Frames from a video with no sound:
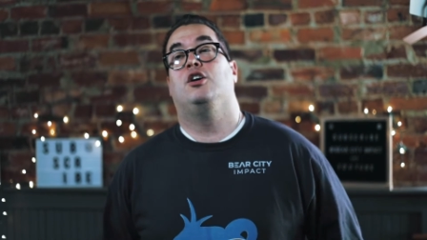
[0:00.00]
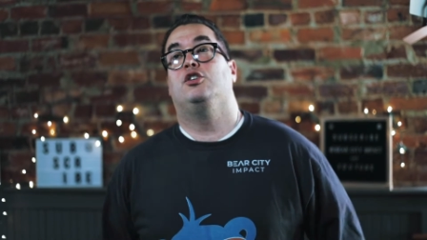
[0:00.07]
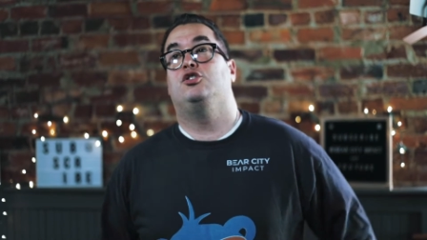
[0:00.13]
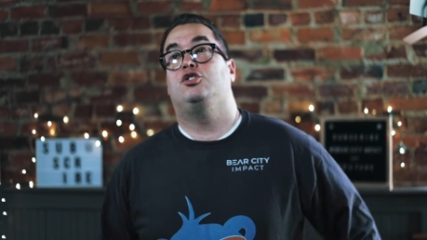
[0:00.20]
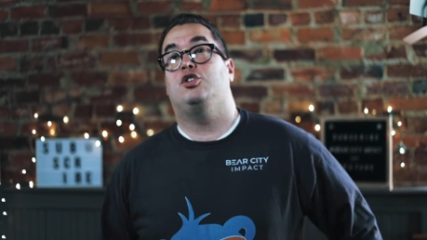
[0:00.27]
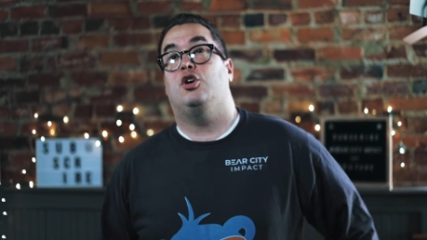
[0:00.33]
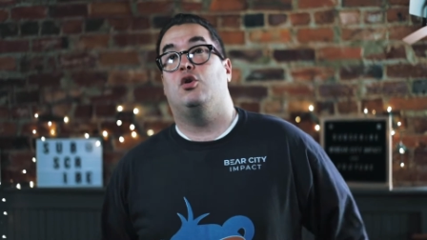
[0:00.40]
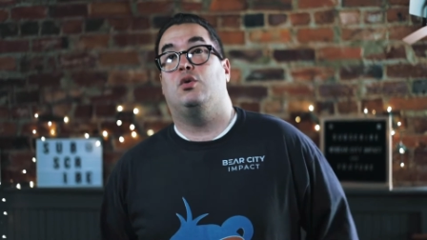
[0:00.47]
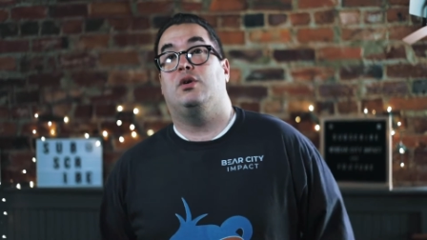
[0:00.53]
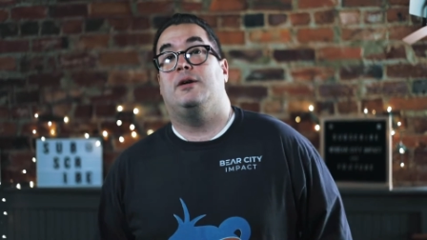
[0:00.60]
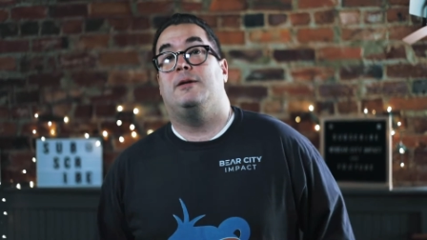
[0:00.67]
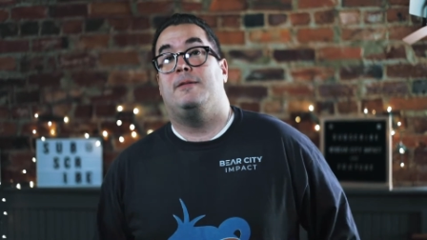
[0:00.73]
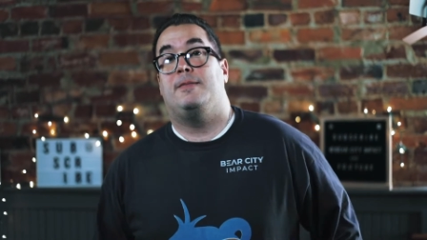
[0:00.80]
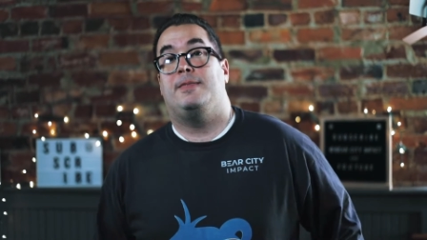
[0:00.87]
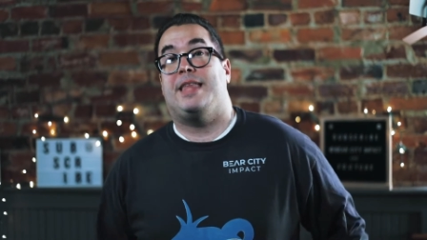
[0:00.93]
So
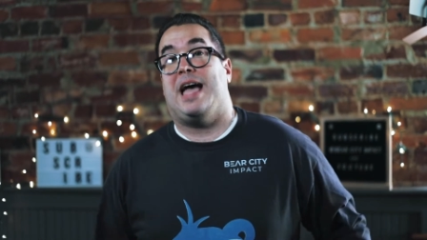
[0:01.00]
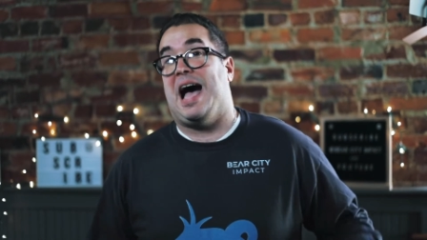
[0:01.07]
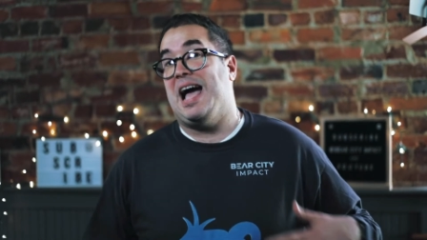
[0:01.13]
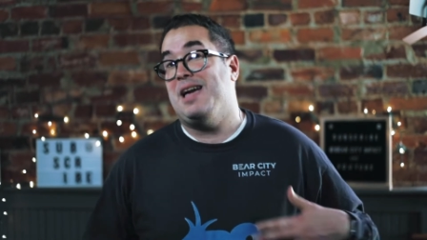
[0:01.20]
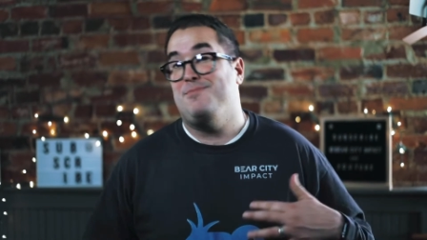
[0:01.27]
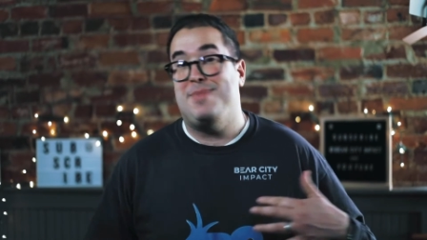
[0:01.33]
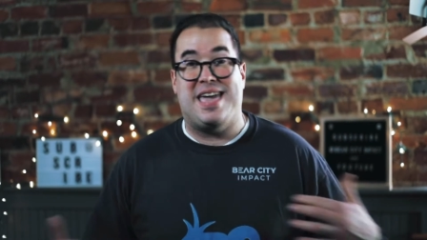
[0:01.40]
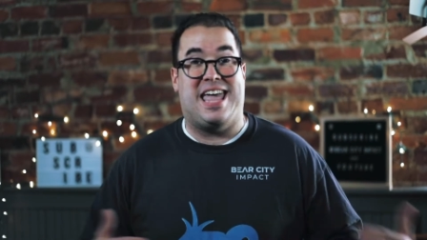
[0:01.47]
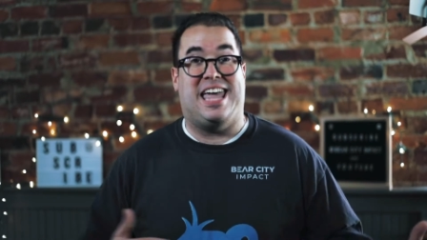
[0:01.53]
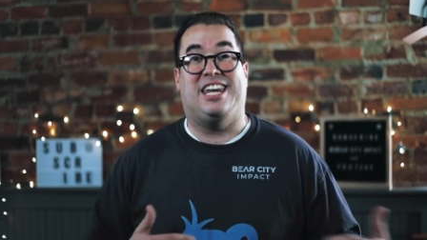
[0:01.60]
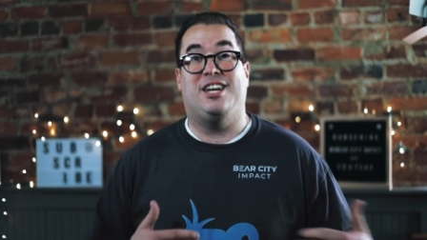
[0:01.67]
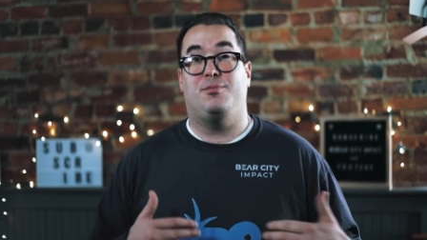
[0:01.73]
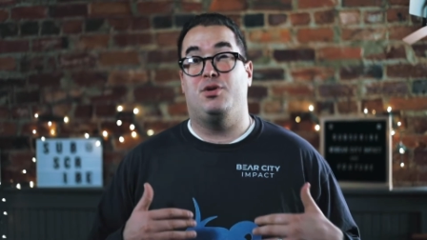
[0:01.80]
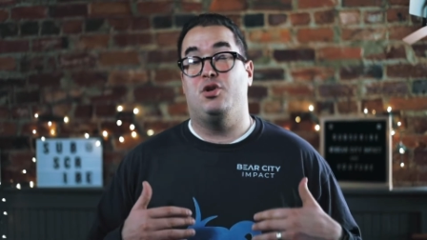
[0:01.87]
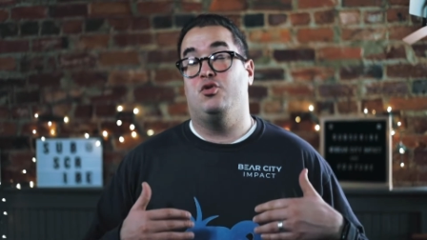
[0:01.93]
I may
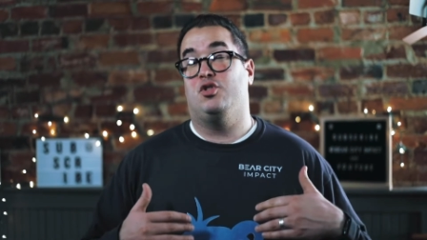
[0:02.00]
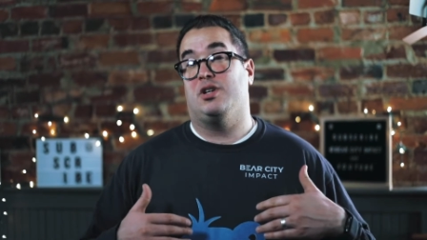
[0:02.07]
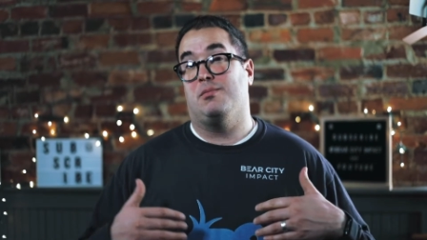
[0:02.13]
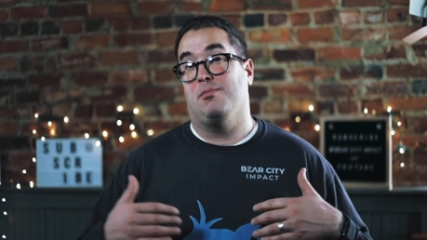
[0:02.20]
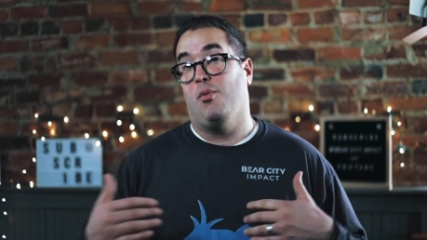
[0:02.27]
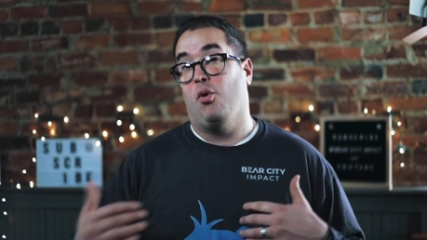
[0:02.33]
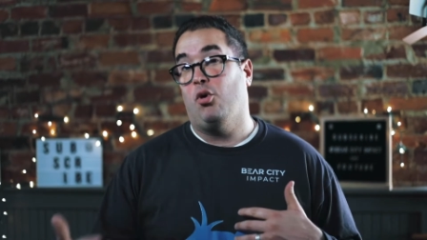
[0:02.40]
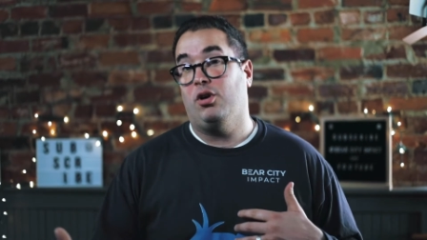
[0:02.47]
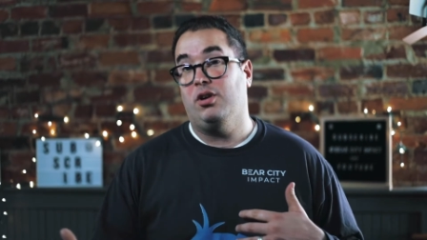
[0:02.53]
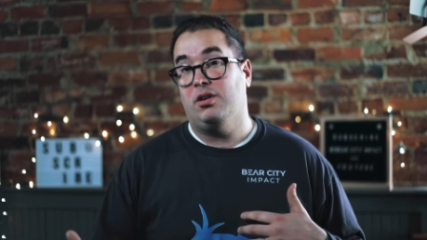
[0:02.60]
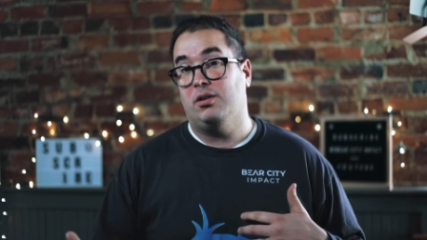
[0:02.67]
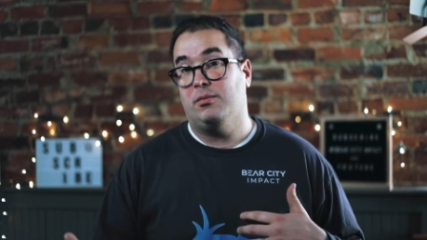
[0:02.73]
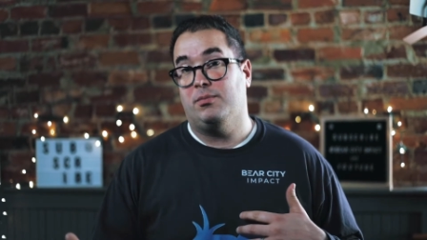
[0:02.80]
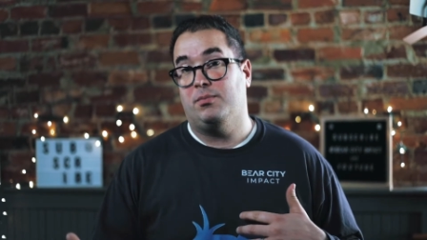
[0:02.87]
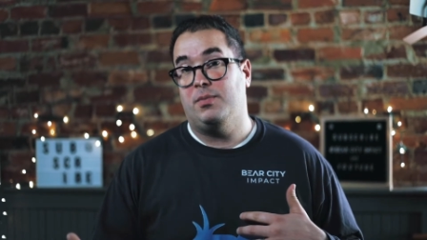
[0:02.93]
end up using
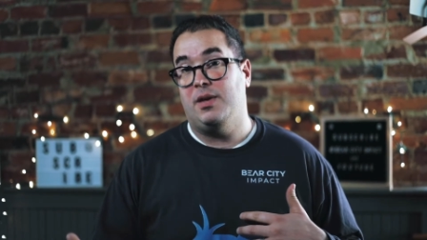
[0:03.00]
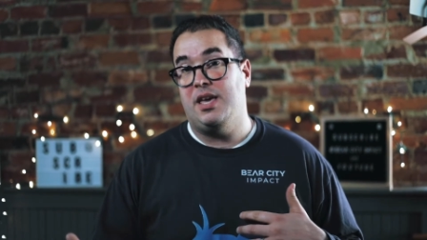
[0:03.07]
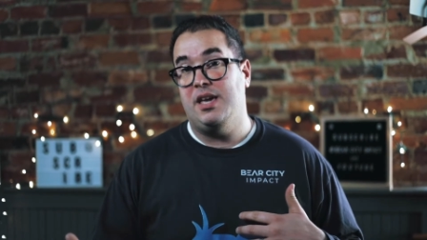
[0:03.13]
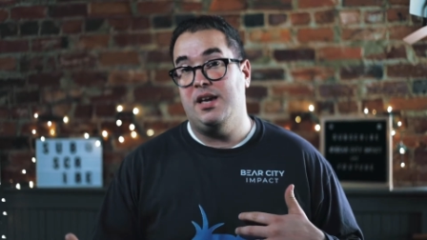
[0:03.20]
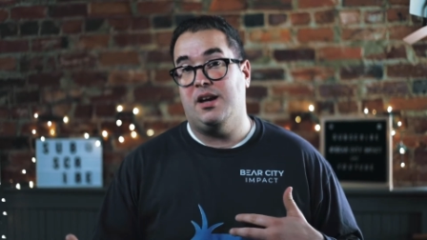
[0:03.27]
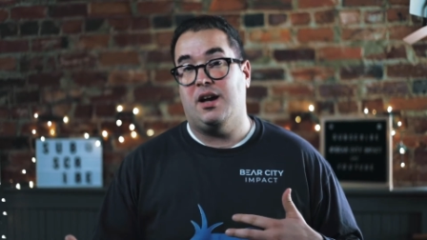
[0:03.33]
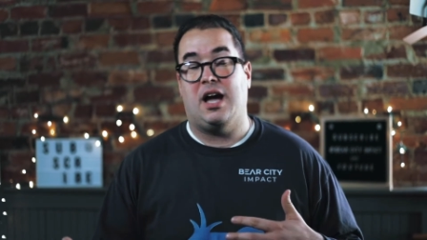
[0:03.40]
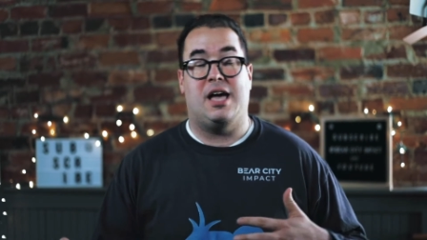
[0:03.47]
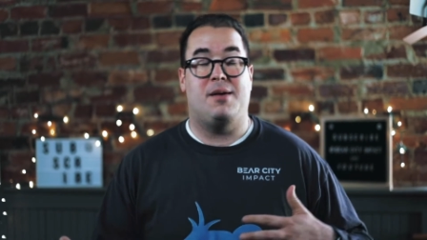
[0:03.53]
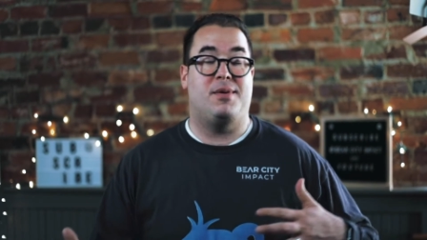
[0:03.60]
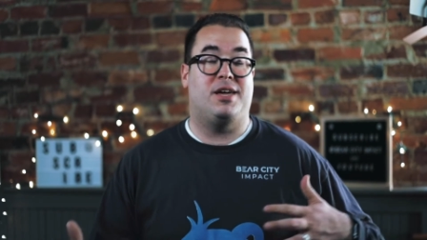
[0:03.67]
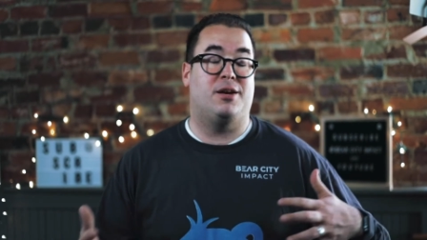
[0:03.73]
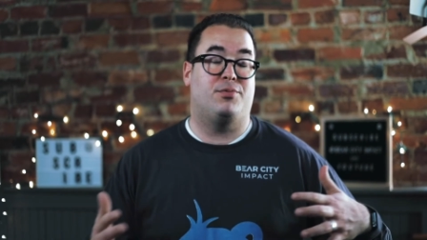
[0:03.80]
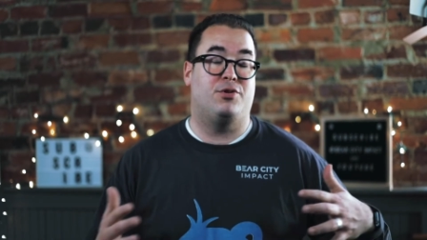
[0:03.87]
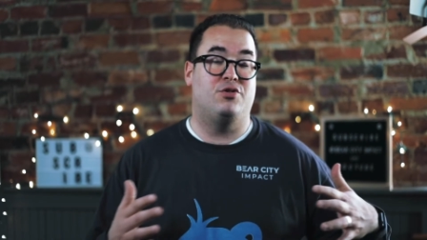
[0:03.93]
more ink, I may
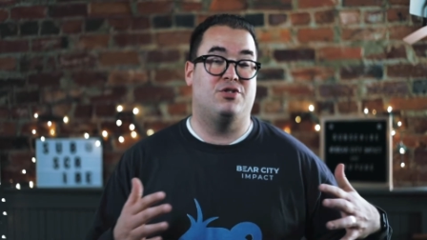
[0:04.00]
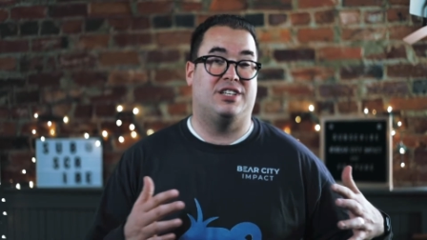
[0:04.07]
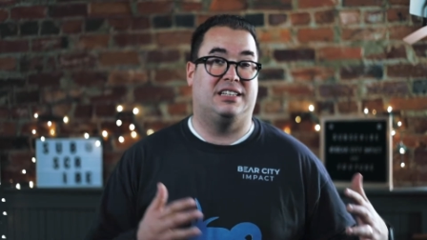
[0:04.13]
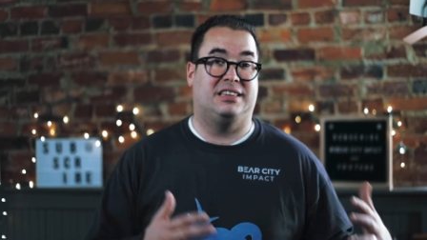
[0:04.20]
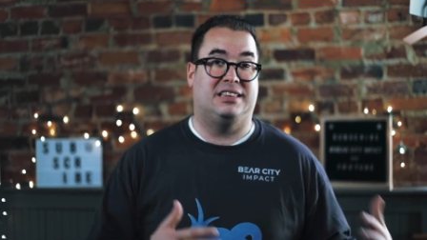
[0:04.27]
end up using